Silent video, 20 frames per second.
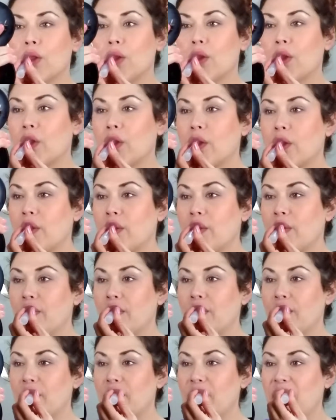
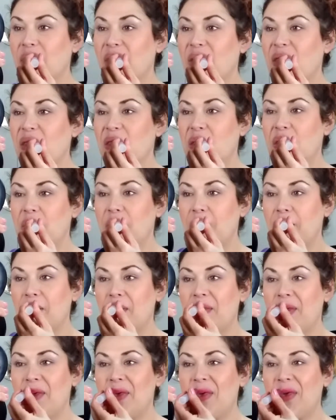
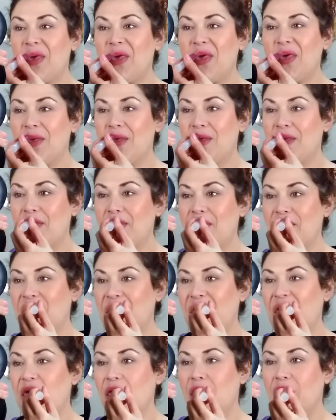
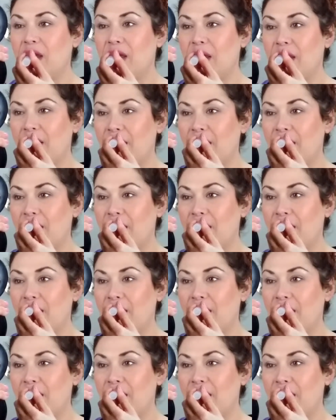Nobody speaks.